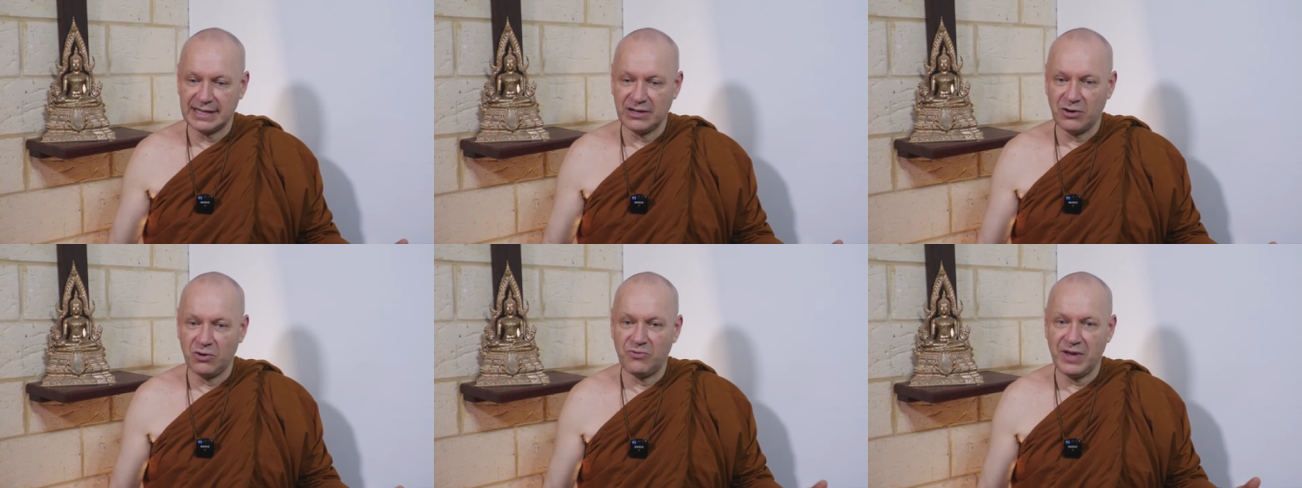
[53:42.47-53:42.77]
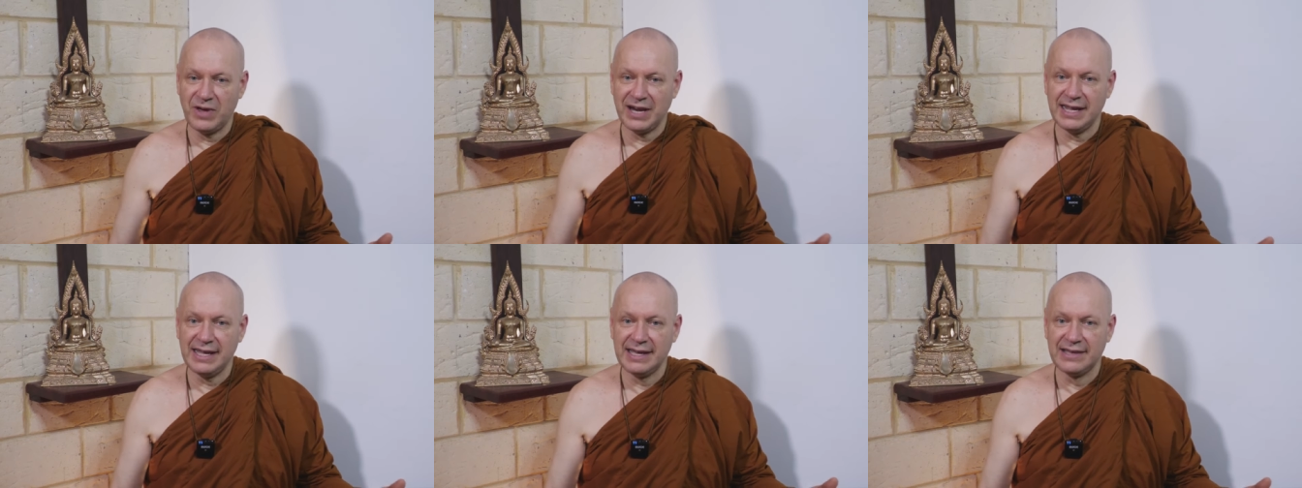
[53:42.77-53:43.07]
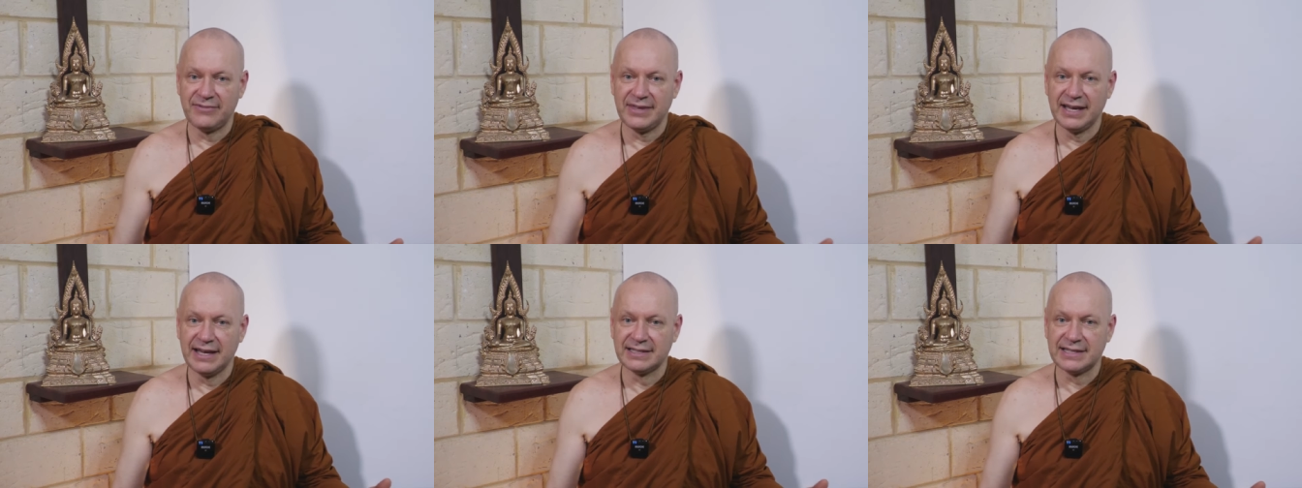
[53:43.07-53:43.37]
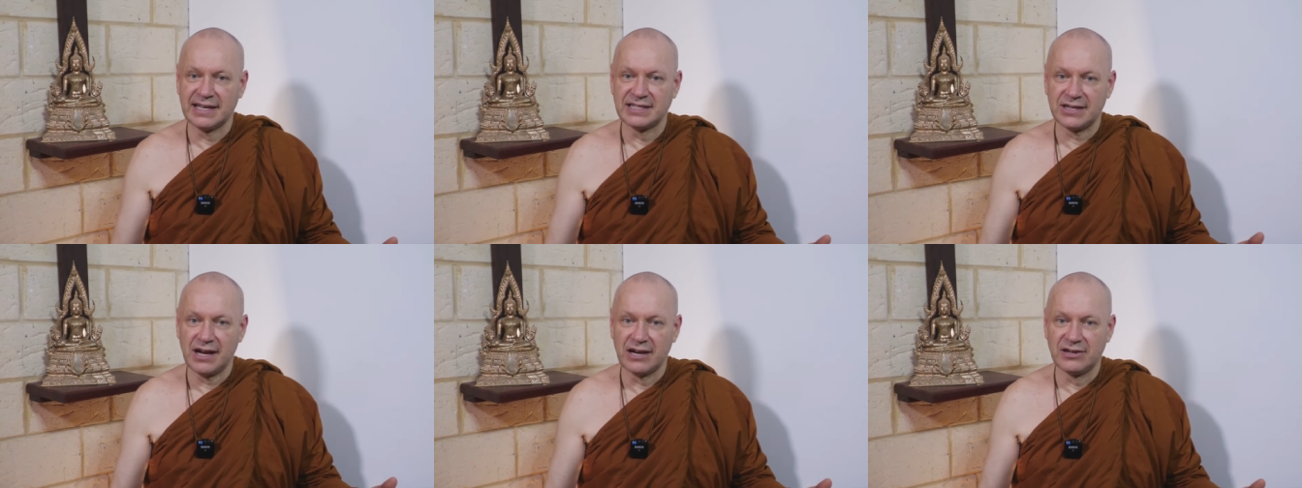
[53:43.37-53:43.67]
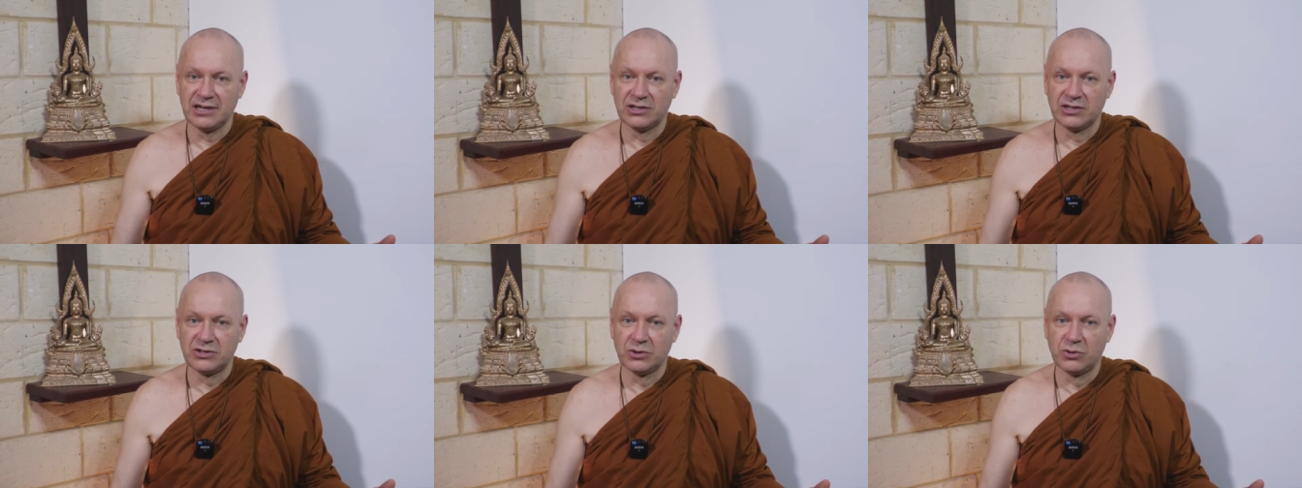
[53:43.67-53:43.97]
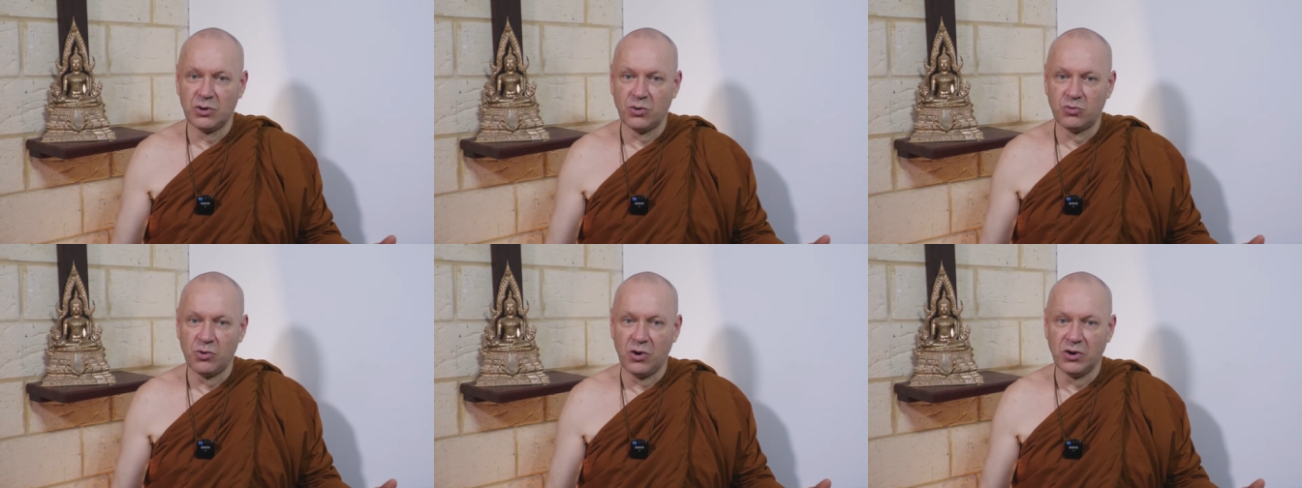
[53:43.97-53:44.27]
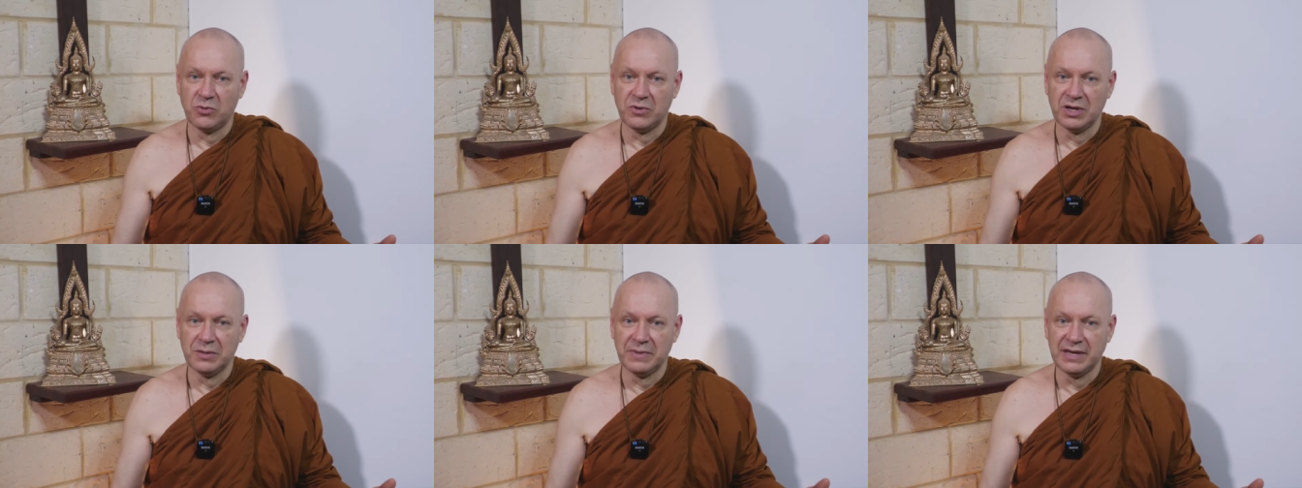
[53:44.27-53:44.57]
And already things are starting to go
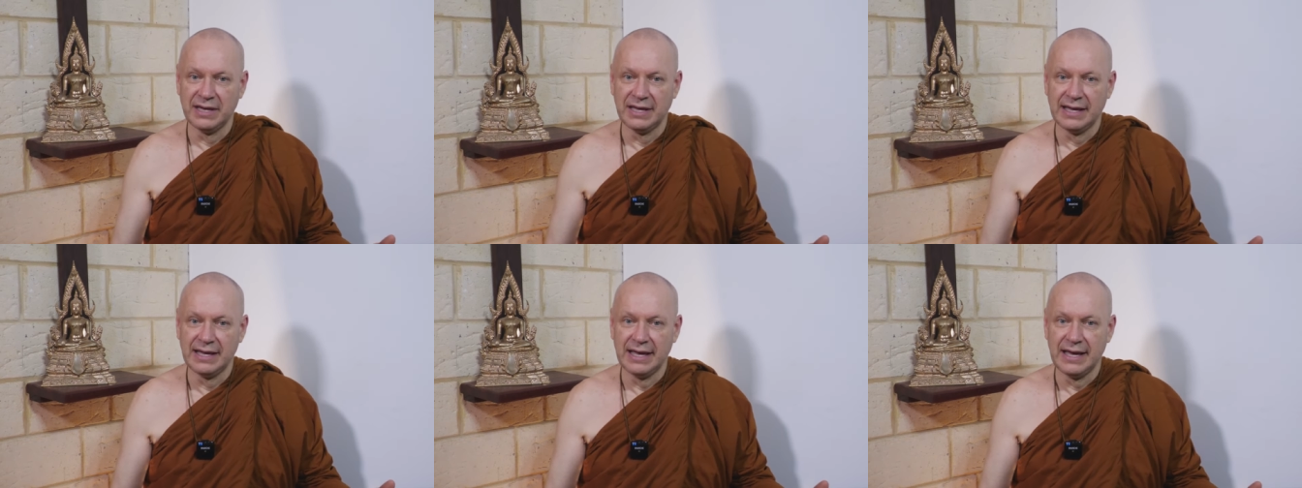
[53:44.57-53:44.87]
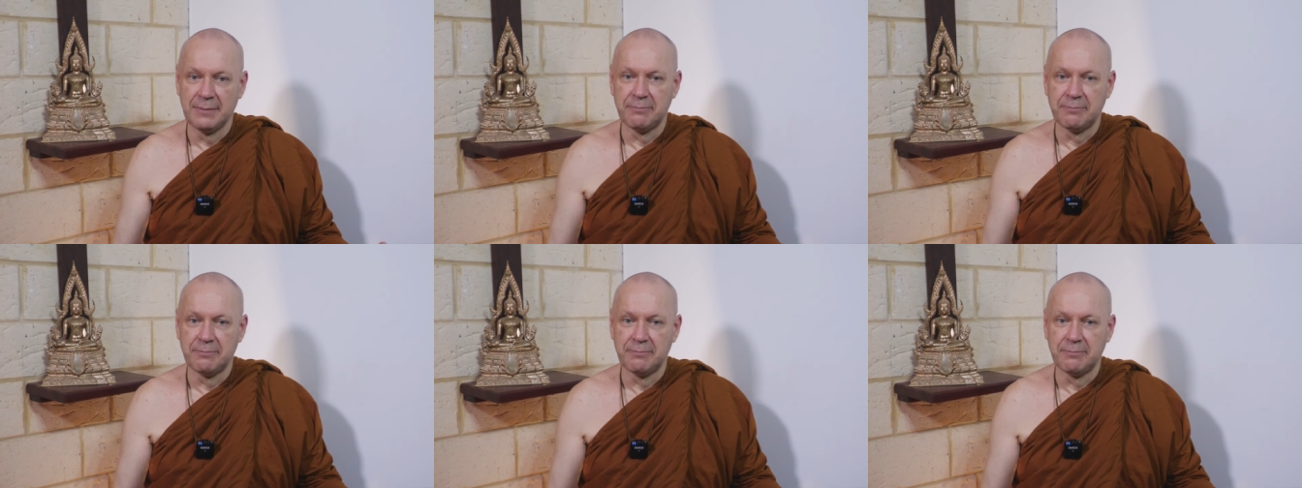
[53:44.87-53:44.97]
wrong with me.